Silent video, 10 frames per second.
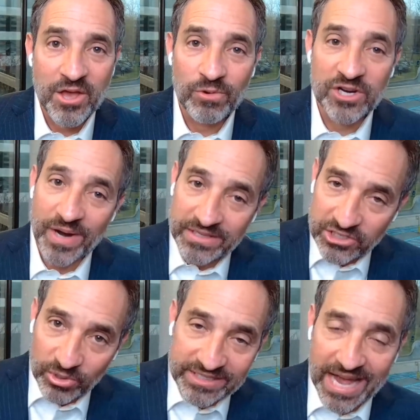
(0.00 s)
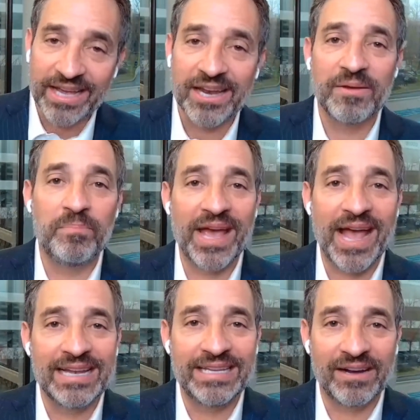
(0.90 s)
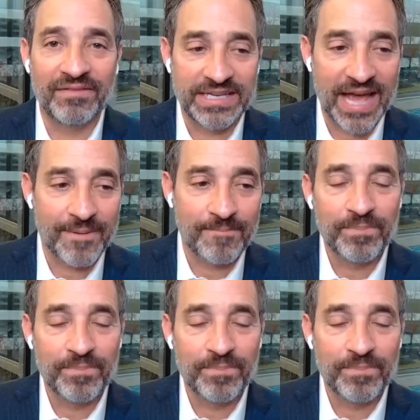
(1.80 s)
Which brings us to our second big idea of the day.